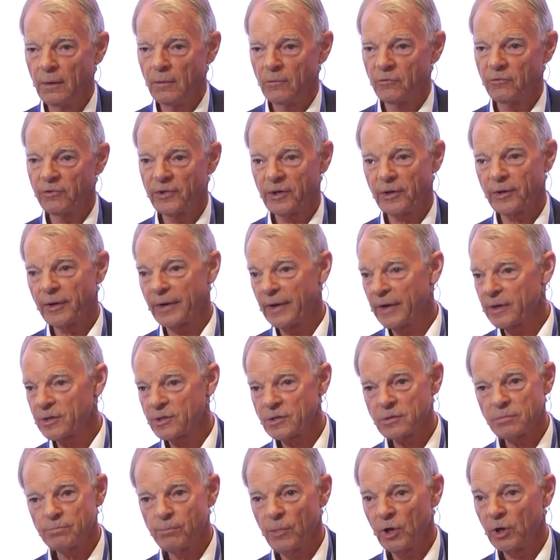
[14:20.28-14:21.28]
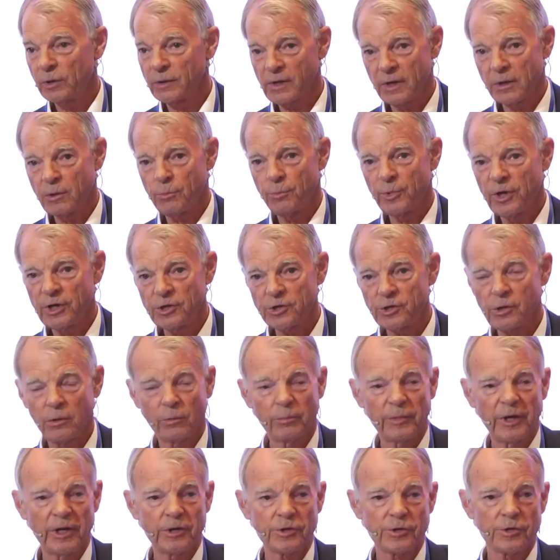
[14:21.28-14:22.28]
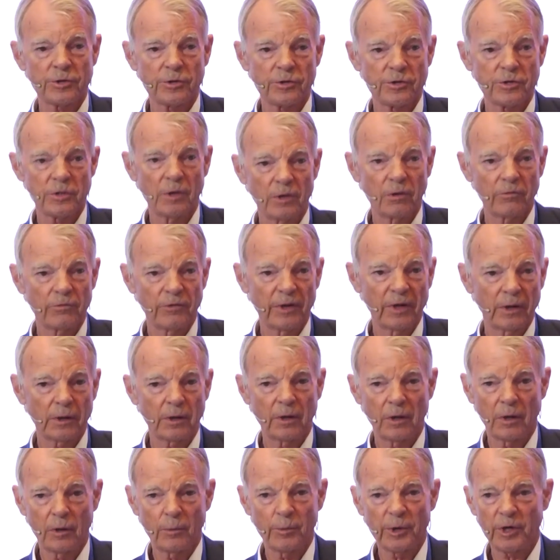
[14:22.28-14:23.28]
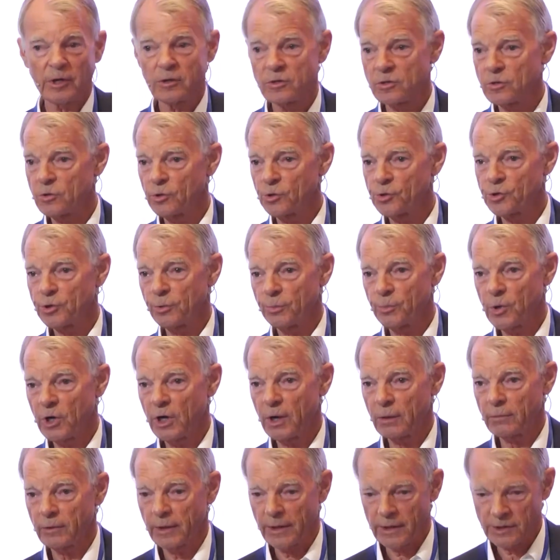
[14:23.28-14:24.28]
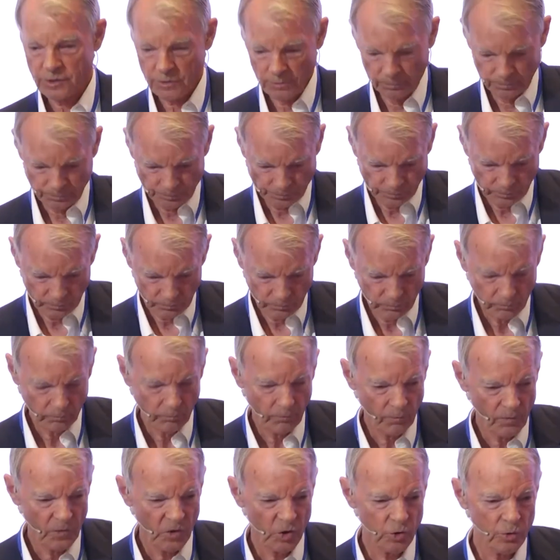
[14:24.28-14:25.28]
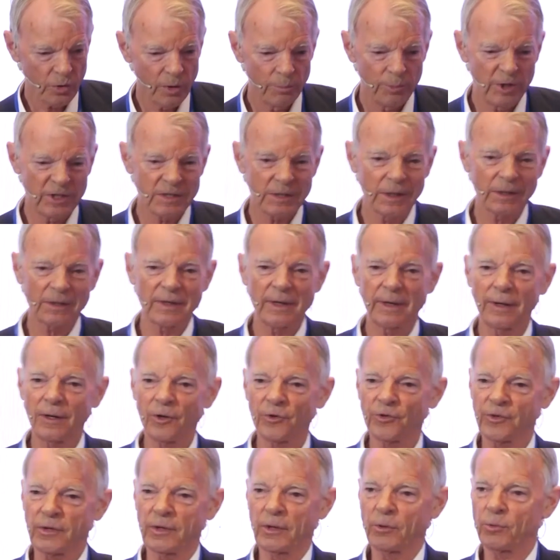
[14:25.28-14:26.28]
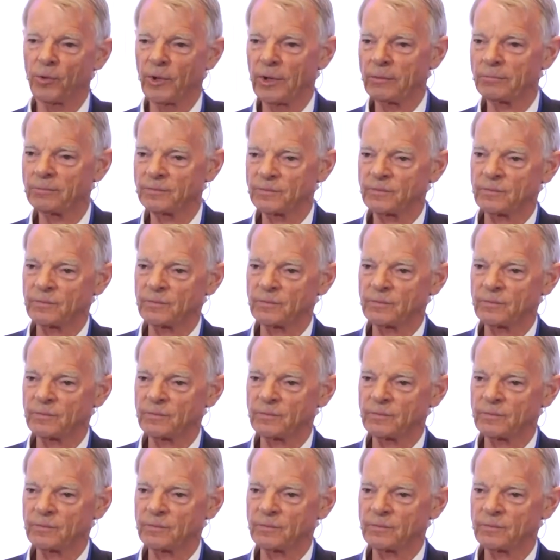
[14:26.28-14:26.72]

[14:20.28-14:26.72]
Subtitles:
various multidimensional measures of economic and social progress. So let me take the healthcare one.